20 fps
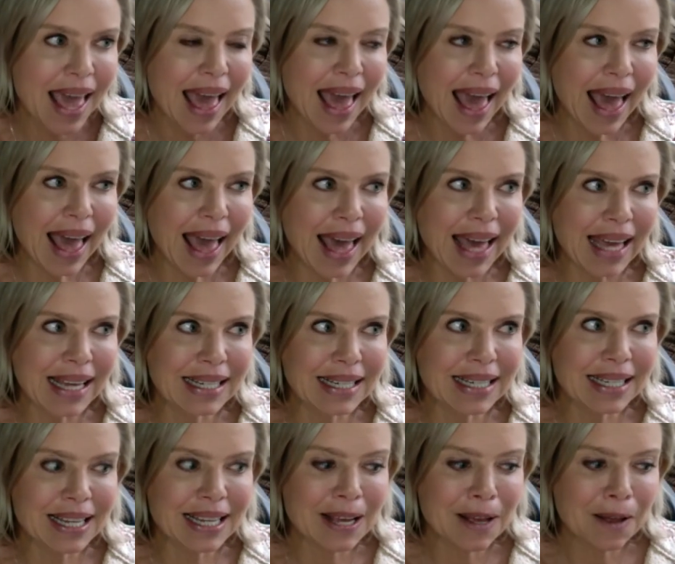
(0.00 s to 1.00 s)
And
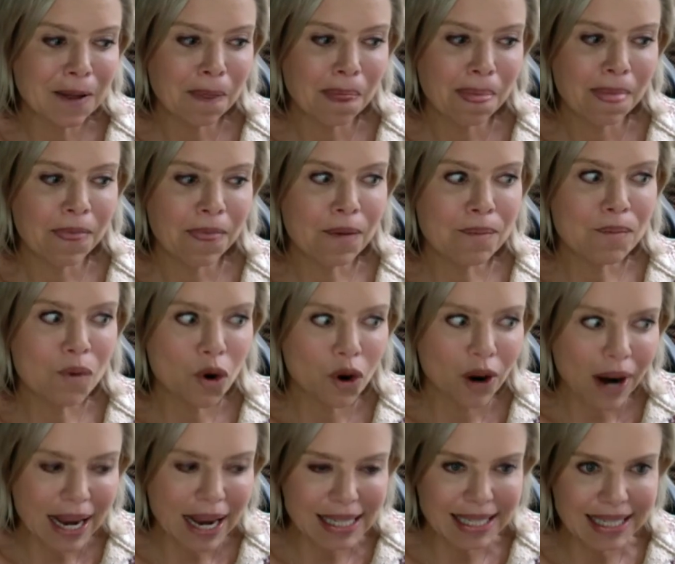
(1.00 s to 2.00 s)
the more
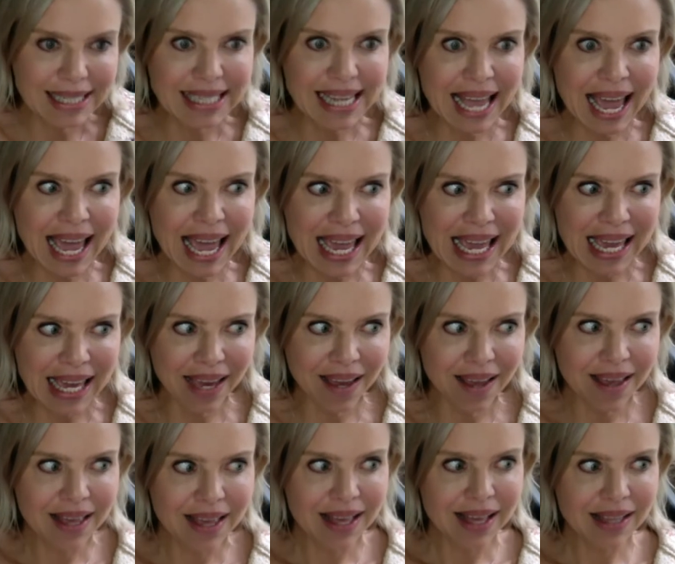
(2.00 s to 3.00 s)
I sang,
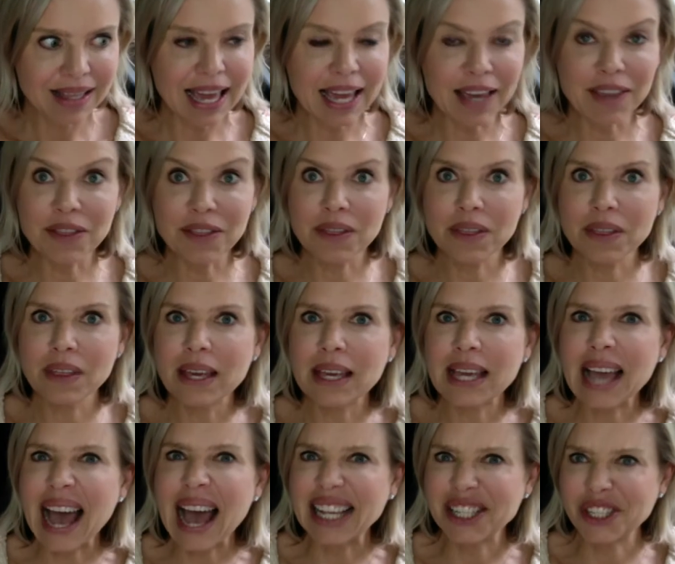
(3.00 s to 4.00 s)
like
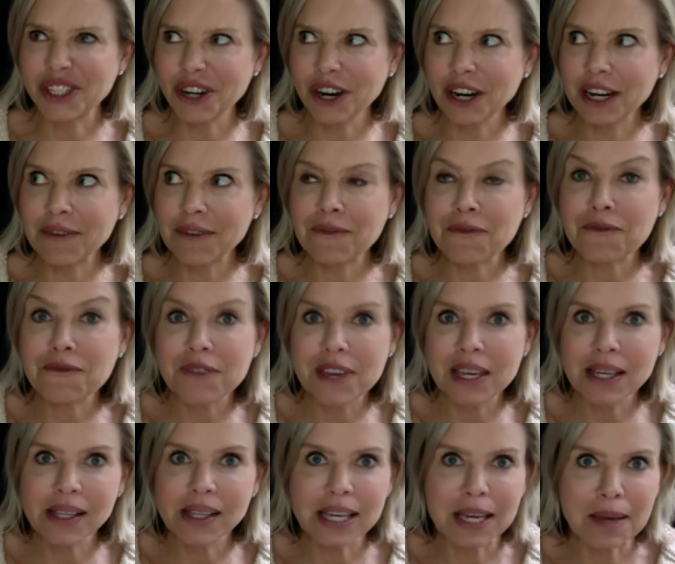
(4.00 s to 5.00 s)
I started
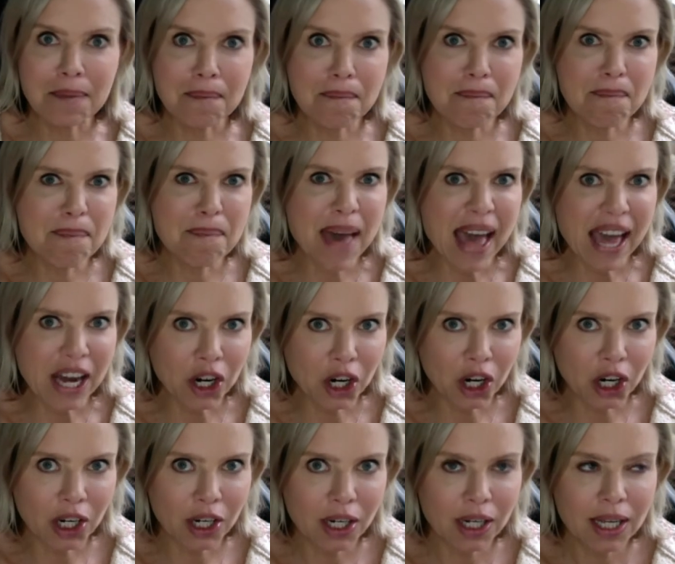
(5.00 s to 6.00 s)
feeling
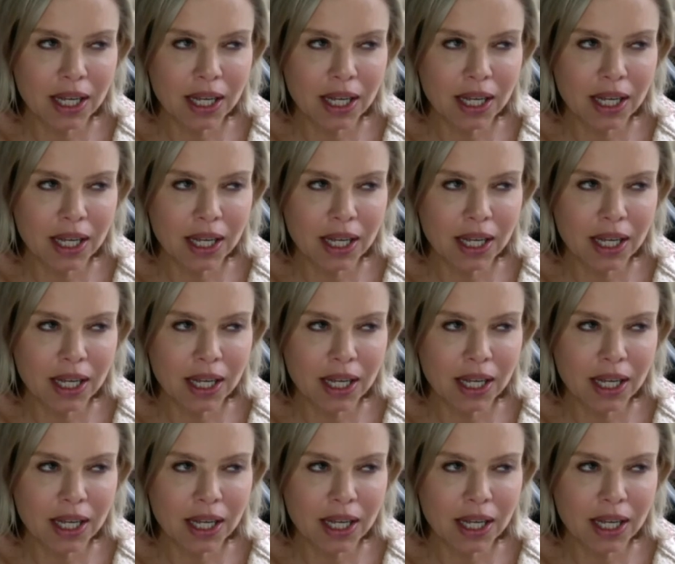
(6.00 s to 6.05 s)
better.